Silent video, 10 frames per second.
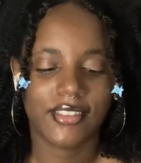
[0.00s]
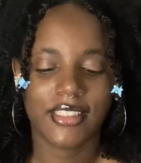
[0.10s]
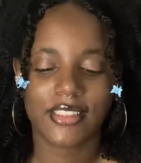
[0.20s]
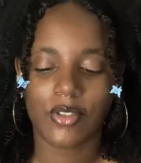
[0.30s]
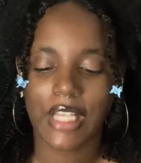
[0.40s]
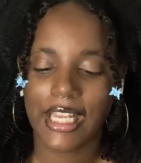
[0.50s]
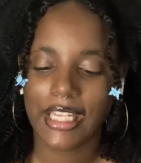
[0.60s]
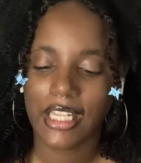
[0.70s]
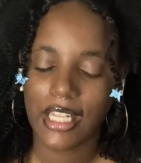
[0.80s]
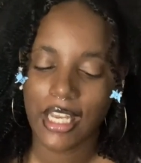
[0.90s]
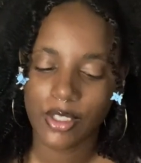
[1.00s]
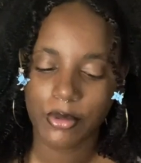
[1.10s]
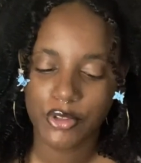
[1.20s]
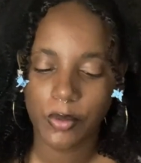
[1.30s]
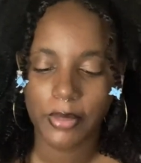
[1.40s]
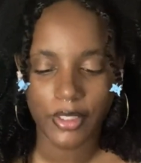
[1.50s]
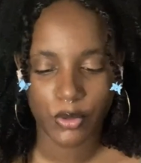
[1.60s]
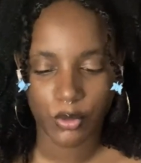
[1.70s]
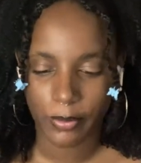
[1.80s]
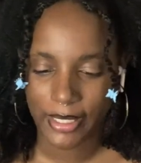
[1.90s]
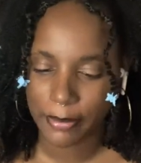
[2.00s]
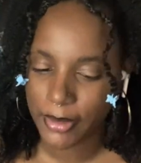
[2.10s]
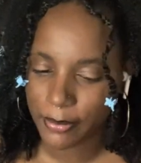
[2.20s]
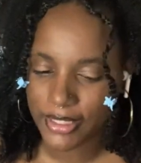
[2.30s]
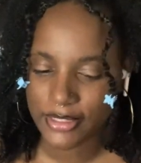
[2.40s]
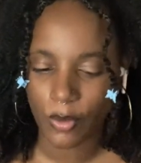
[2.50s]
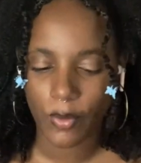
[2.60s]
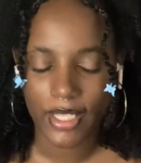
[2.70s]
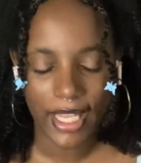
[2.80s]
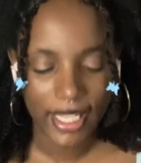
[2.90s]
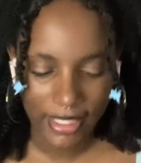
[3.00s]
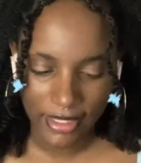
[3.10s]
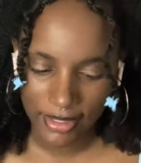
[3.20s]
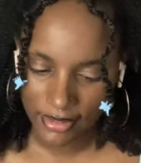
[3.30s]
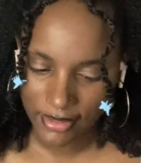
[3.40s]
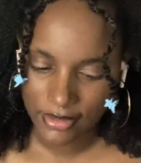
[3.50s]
It's okay. I know what you've been through, baby, but it's okay.